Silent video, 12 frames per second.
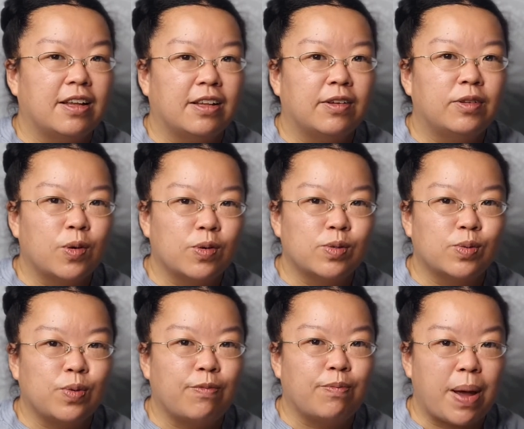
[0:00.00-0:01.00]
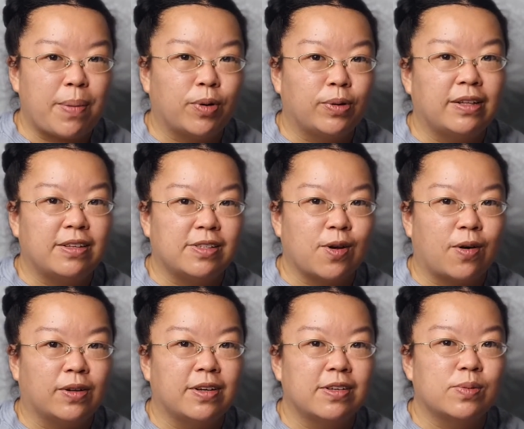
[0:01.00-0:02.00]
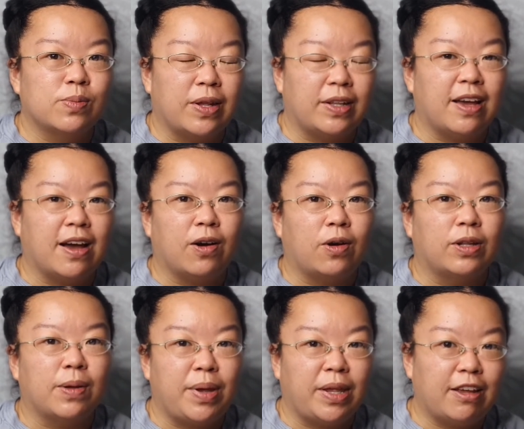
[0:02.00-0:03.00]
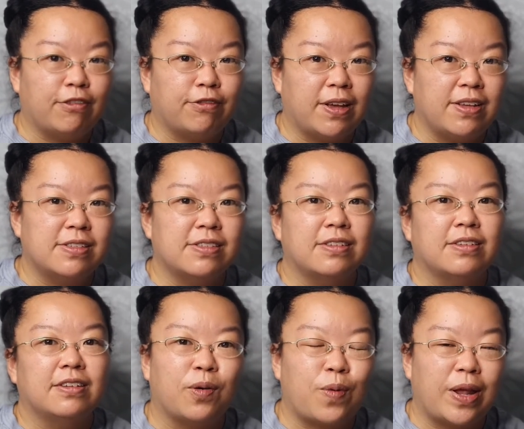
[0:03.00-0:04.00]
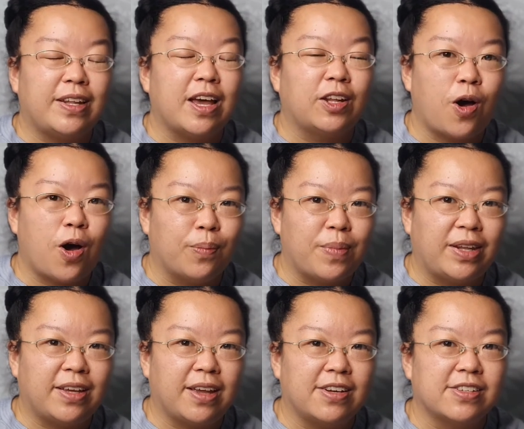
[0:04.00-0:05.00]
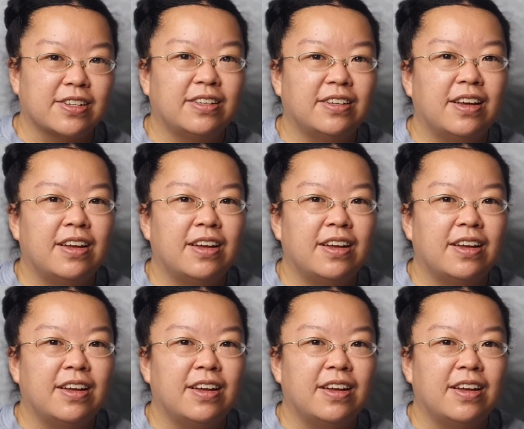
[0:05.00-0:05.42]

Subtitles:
Those with bipolar disorders, when they are on the manic phase, when they are not on medication,